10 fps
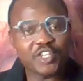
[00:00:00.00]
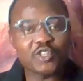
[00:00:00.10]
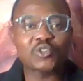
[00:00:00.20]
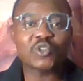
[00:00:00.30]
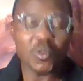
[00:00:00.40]

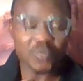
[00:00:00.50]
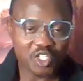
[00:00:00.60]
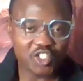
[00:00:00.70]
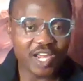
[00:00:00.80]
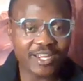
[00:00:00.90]
videos
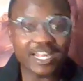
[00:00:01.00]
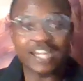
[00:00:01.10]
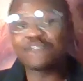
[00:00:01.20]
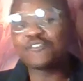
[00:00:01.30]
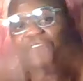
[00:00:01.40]
on this
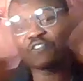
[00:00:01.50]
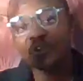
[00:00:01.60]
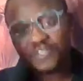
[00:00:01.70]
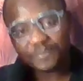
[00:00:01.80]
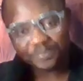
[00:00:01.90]
channel. And if you
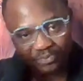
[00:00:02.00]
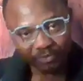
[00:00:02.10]
have not